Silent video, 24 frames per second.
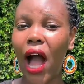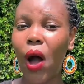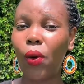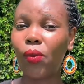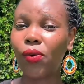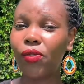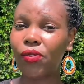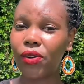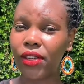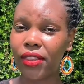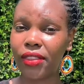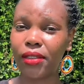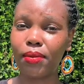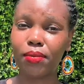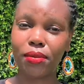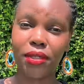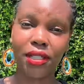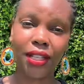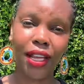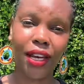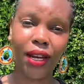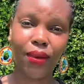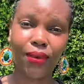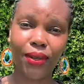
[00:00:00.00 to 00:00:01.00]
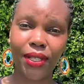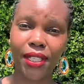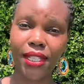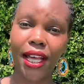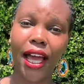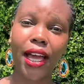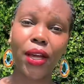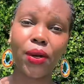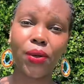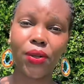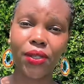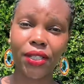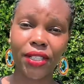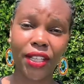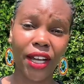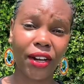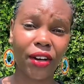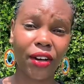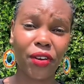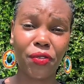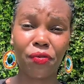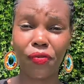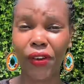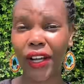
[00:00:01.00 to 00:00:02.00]
our rhythms and our cycles
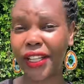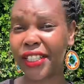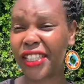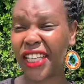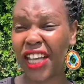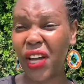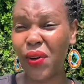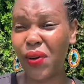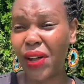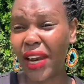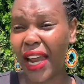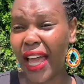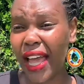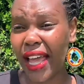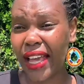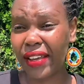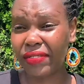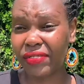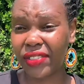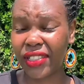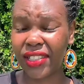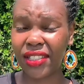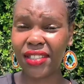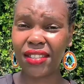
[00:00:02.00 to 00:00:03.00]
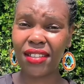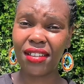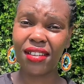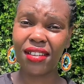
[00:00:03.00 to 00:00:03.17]
are affecting our lives.